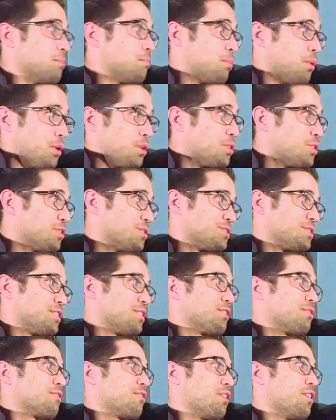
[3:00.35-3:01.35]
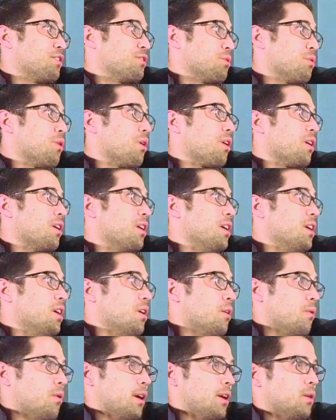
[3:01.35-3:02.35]
to burglars at their front door,
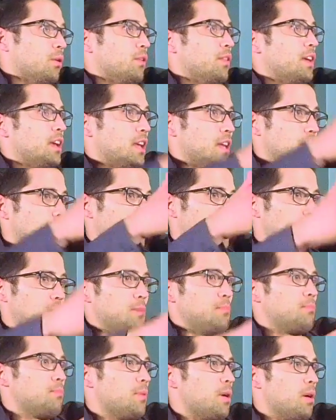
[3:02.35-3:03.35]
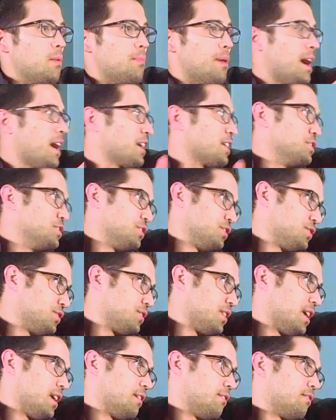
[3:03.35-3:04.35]
right? Or they can keep uh, packages
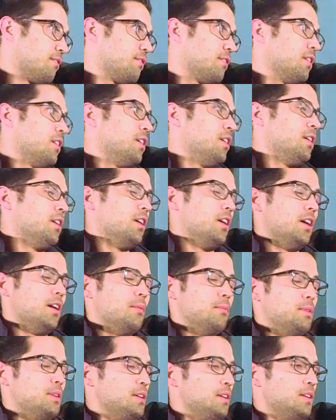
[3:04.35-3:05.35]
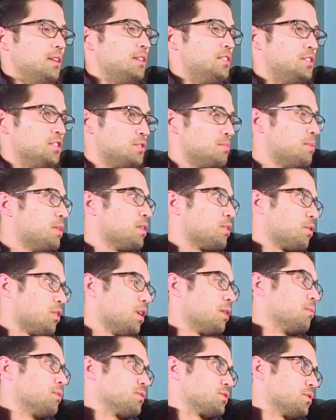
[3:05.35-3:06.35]
safe. Um, it's just been
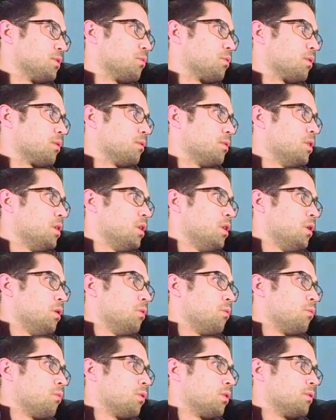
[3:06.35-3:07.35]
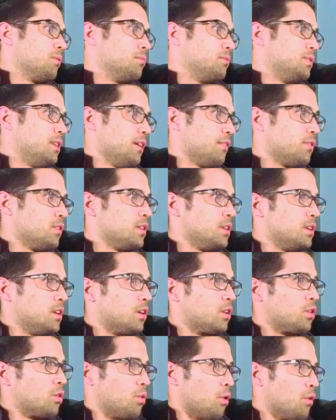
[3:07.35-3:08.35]
incredible. So we're we're definitely in
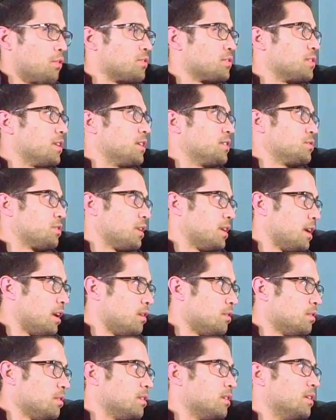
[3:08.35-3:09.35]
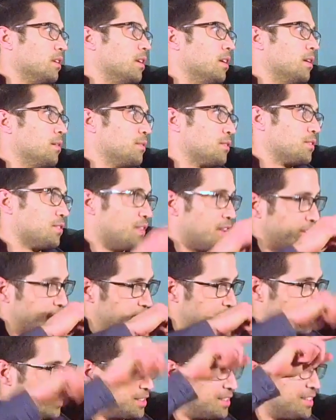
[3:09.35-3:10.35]
our growth stage right now. Mm-hmm. Um, it's
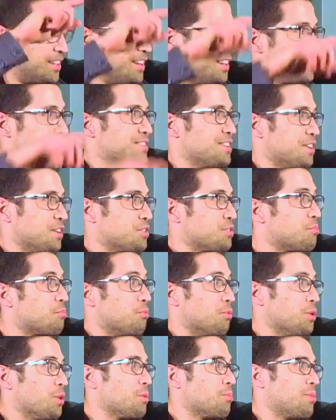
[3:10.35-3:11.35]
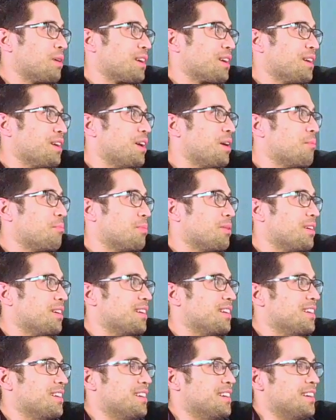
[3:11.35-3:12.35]
nice to see kind of sales really picking up, but
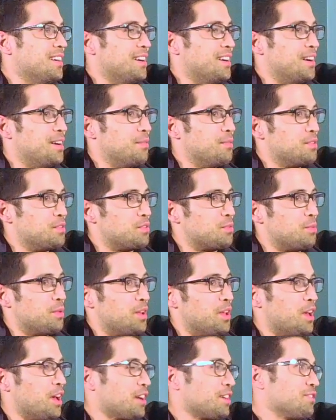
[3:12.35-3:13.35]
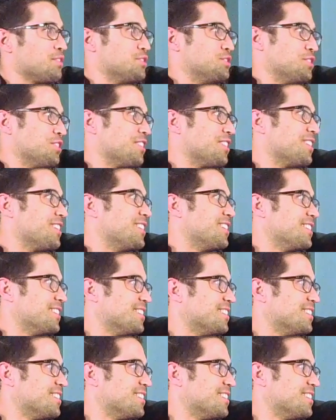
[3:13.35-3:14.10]
yeah. um, it's been a heck of a journey.